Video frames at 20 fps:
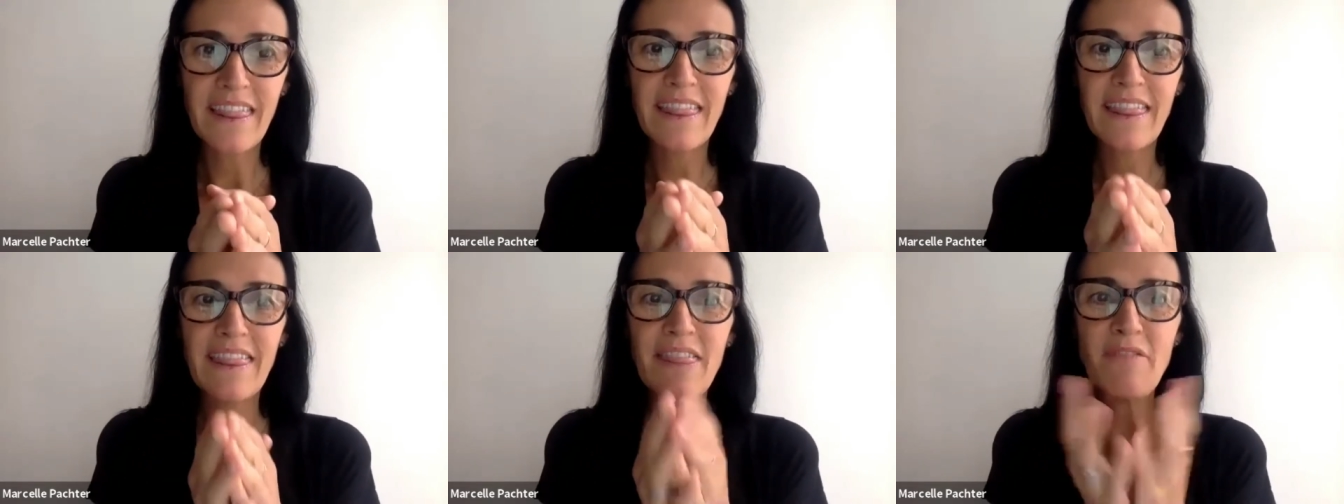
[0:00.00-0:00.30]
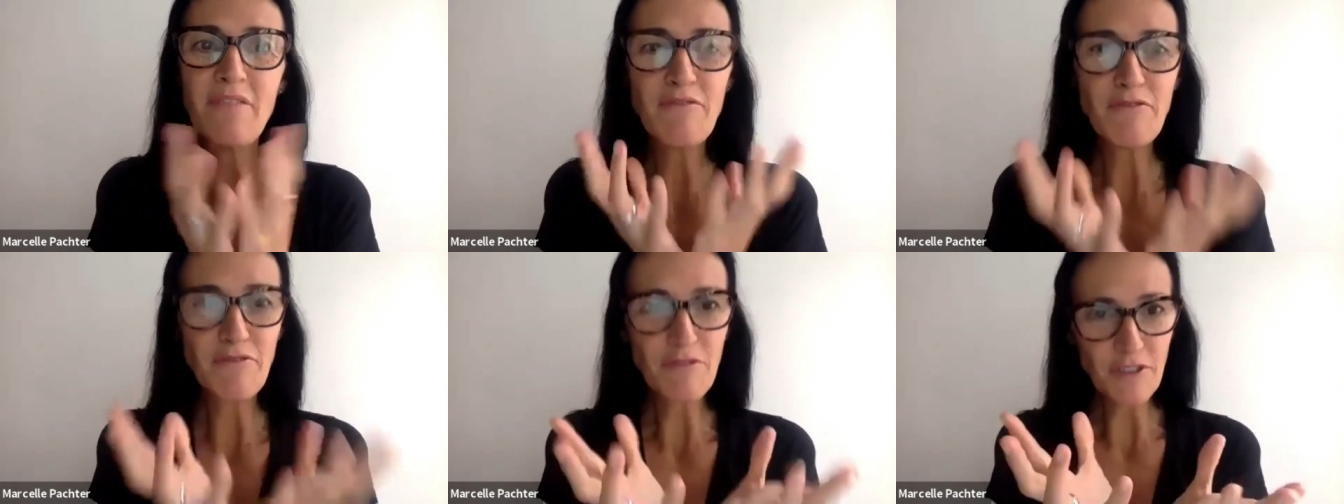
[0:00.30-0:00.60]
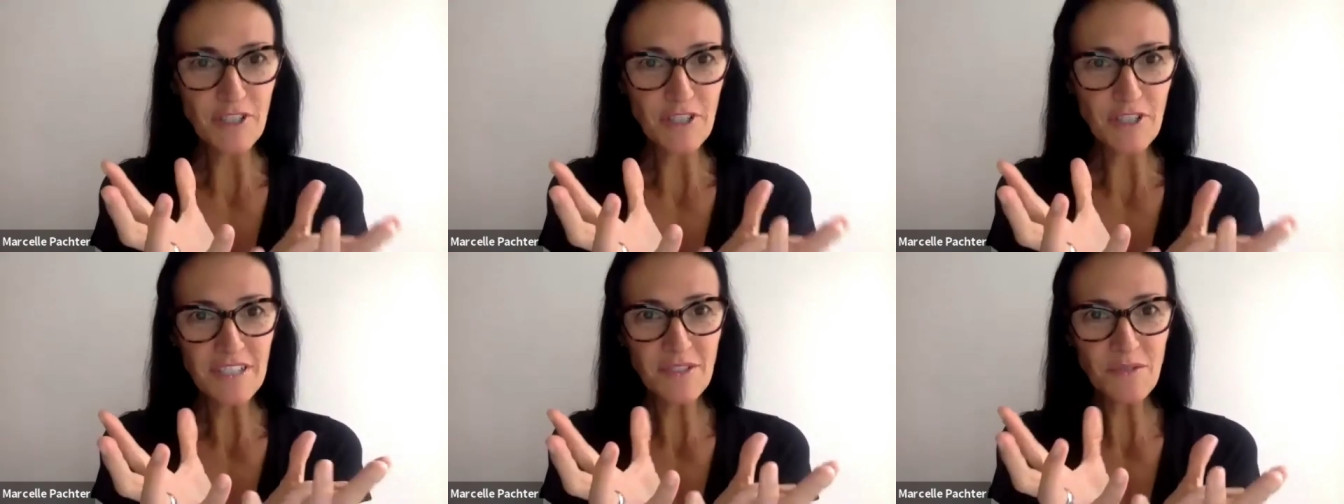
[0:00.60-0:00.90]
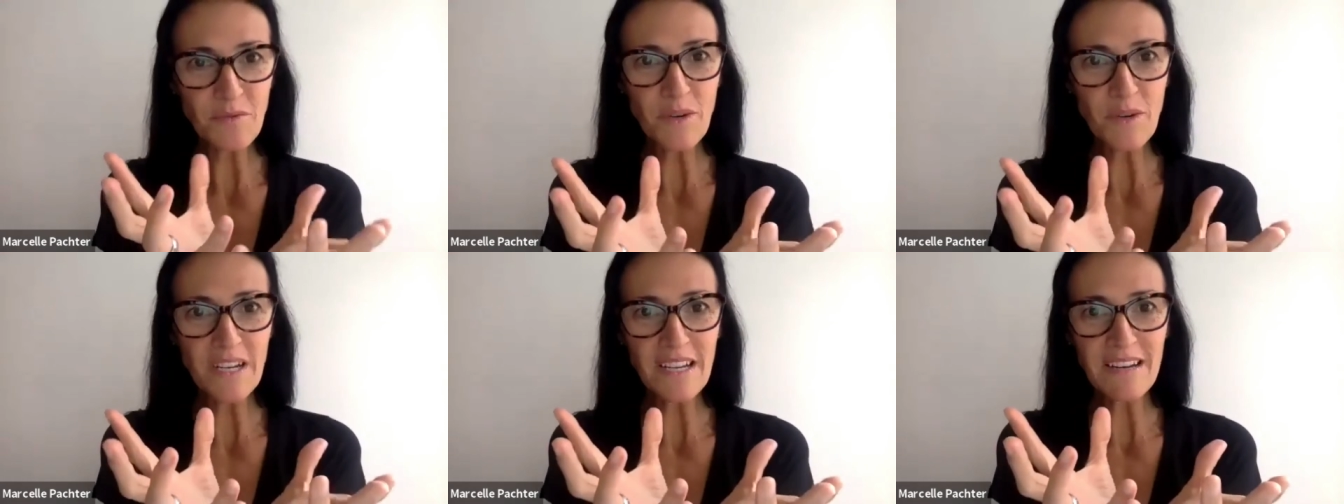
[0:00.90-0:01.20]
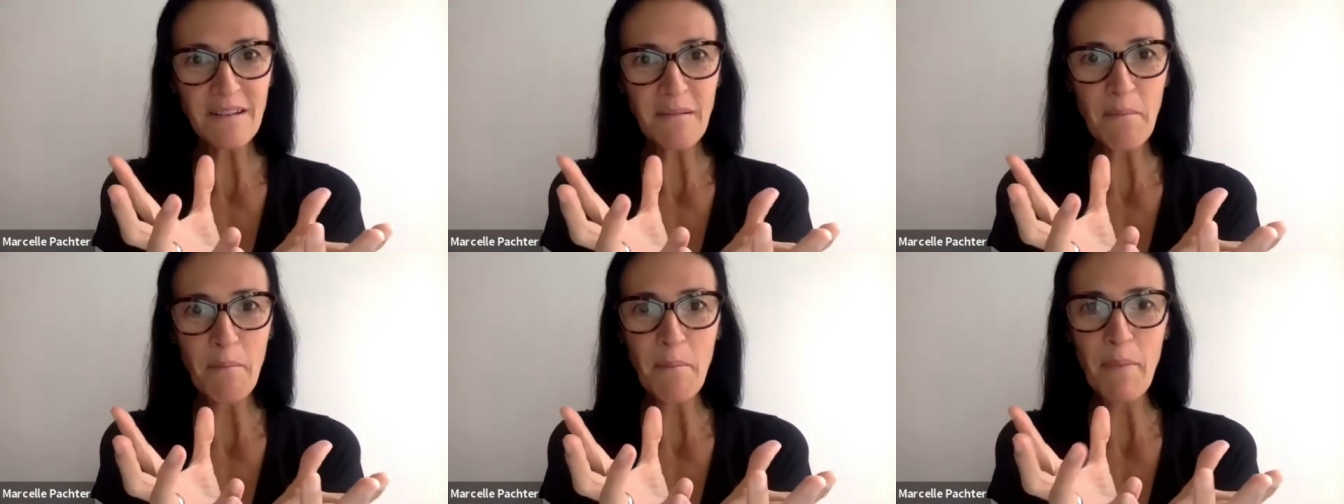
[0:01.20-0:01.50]
the first
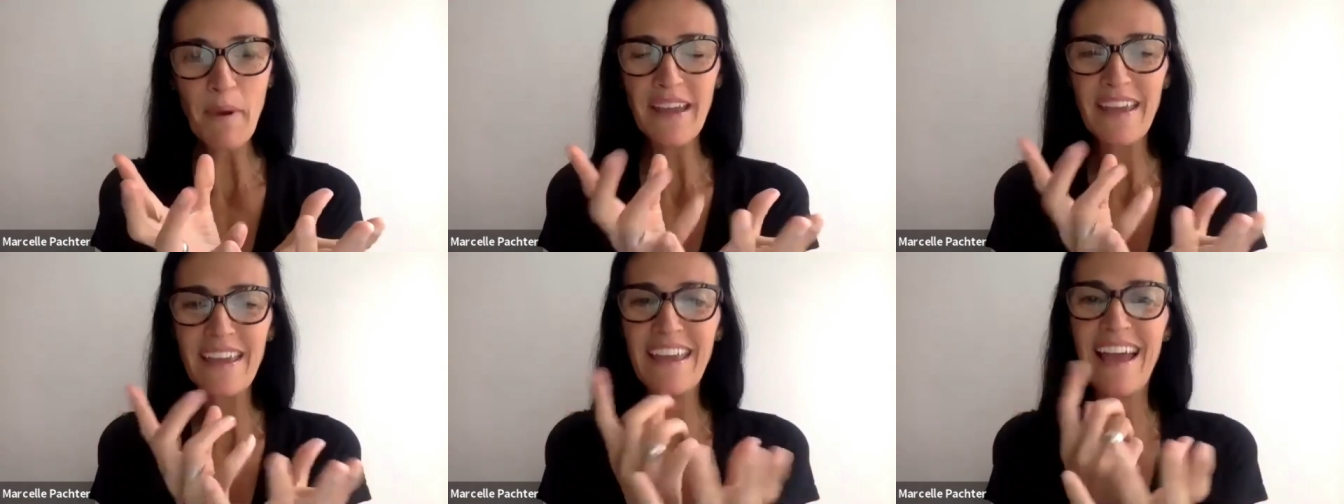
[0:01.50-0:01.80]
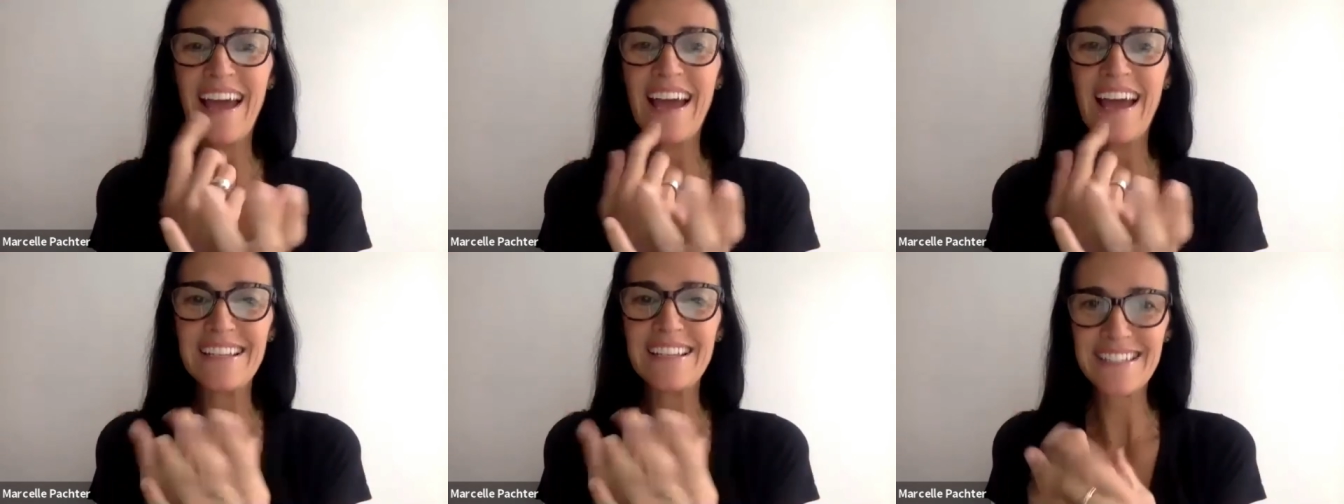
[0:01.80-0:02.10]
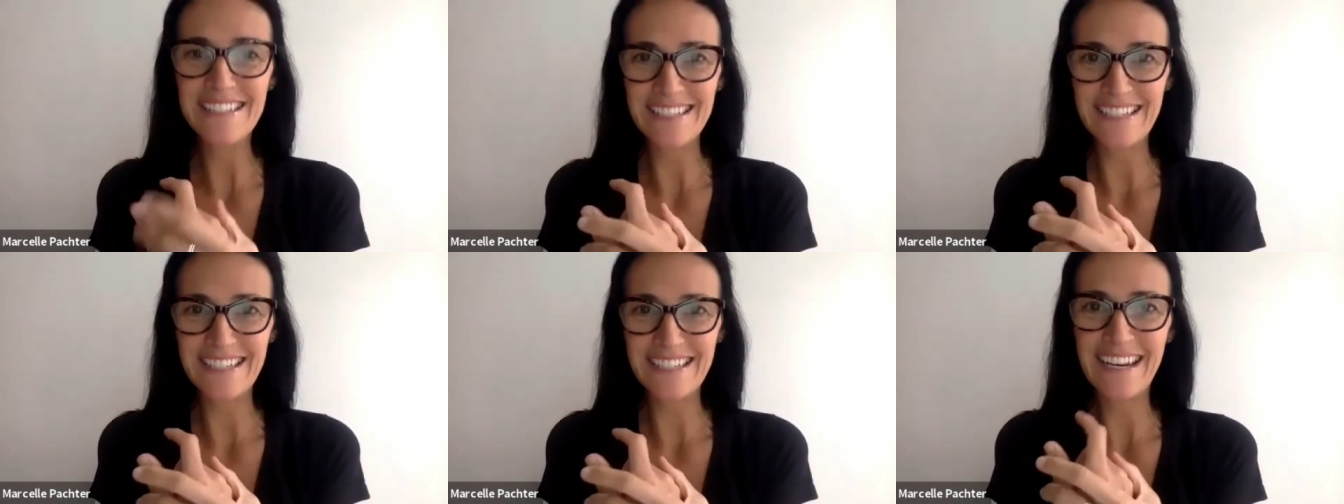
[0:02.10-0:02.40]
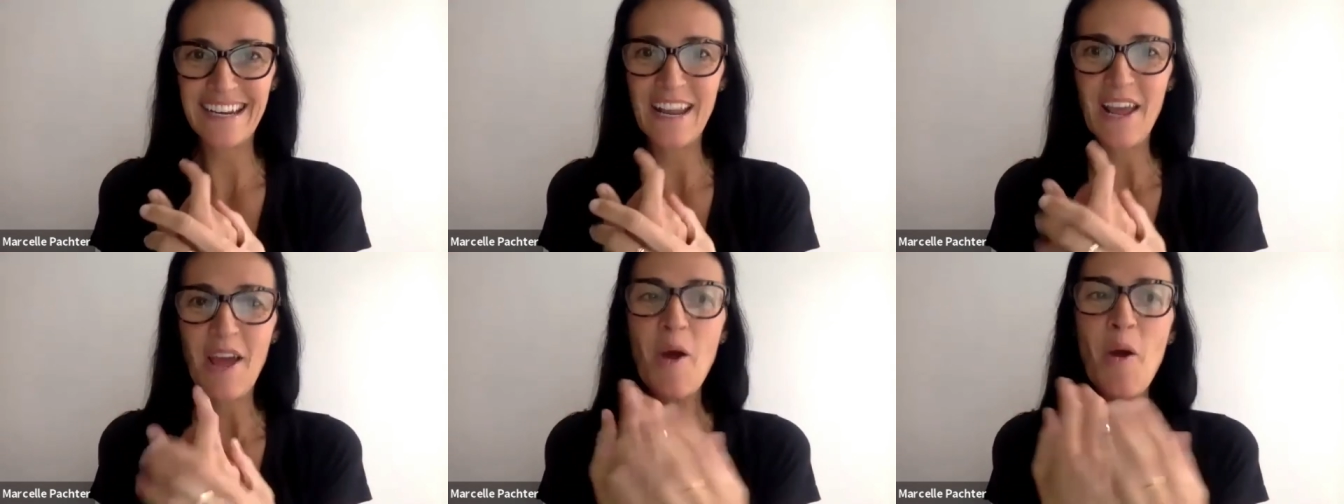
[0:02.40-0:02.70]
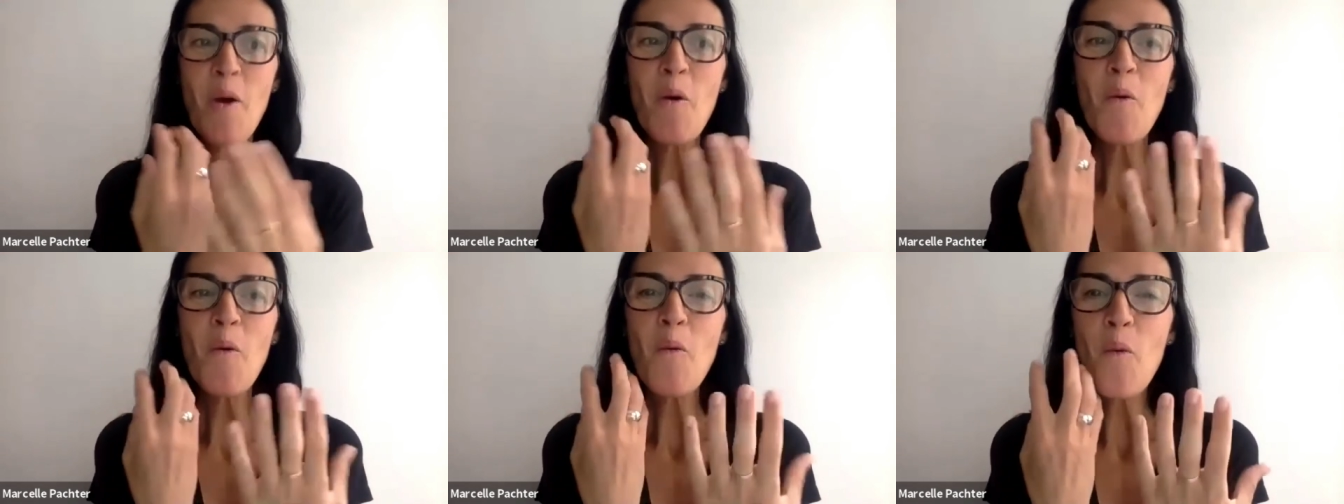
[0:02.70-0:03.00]
one by asking
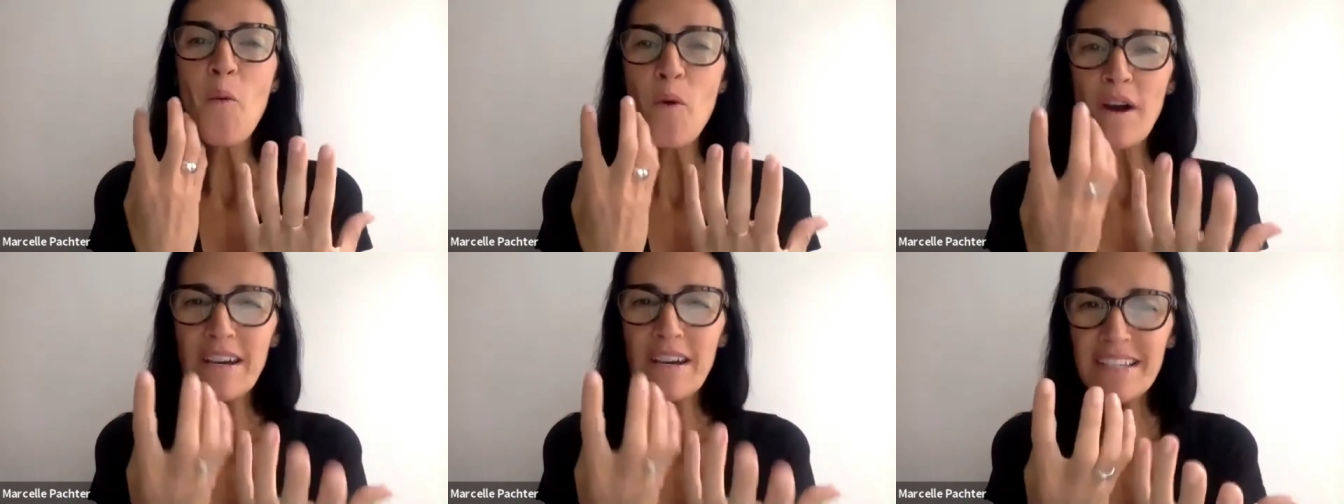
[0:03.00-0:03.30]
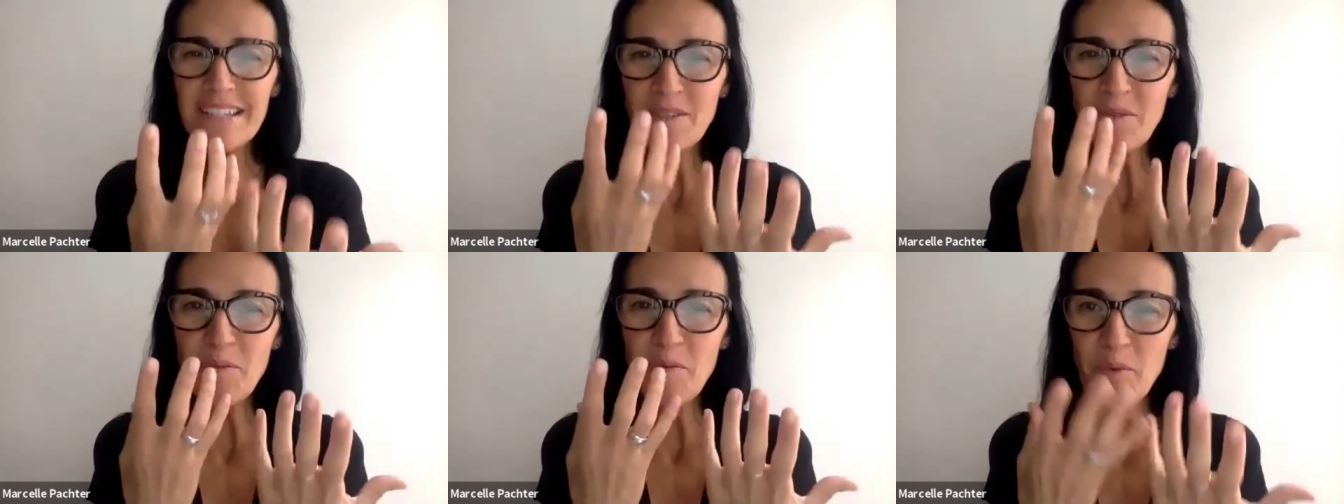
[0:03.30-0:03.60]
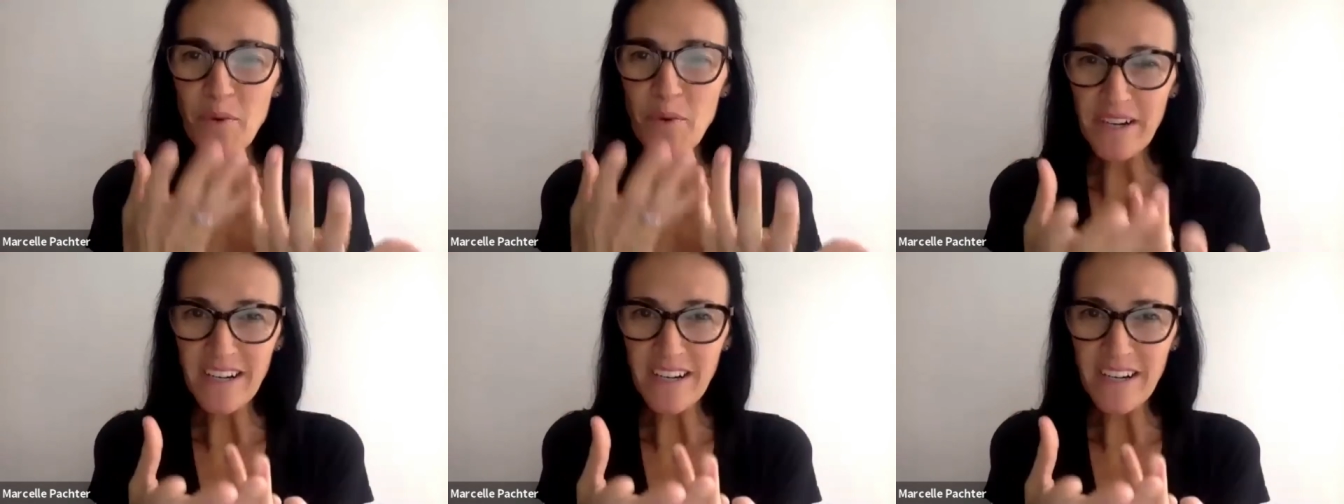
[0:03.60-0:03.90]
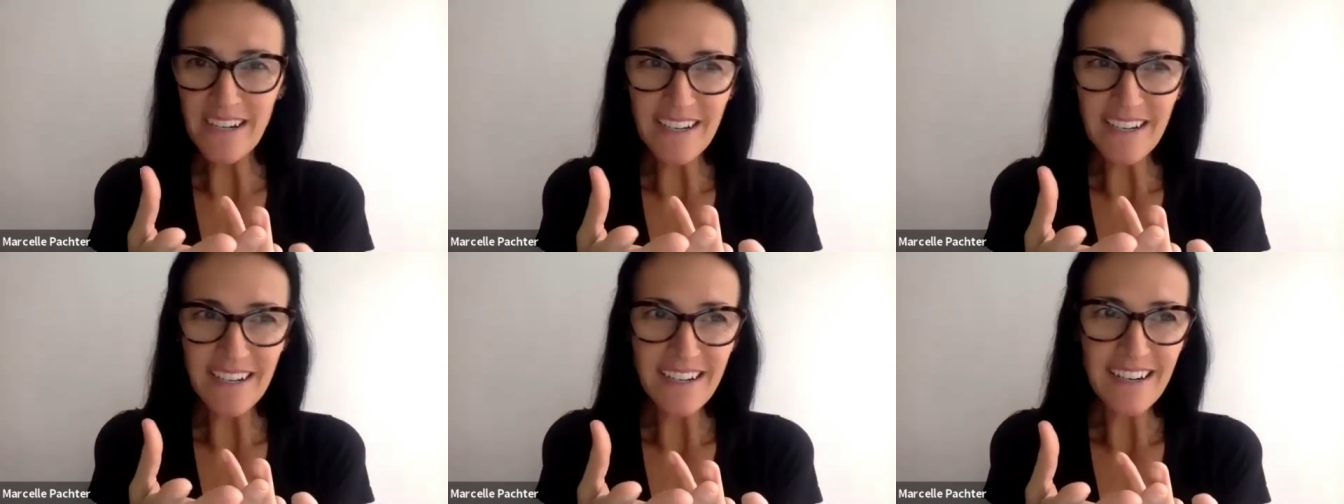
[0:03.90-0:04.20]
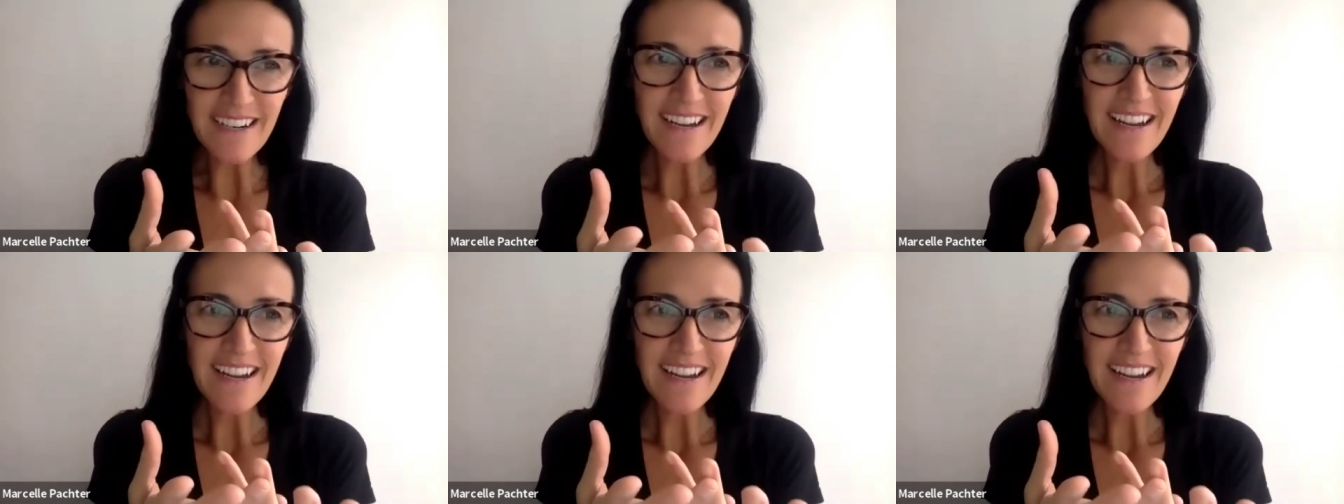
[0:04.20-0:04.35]
what were